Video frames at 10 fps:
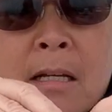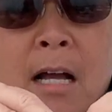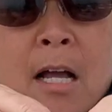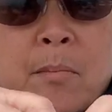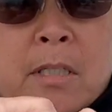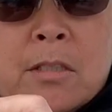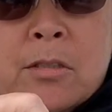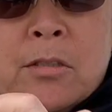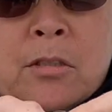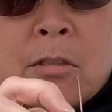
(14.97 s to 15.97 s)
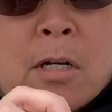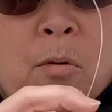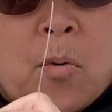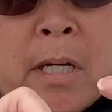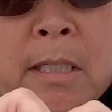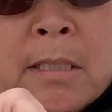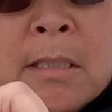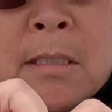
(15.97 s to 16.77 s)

I'm going to do a one,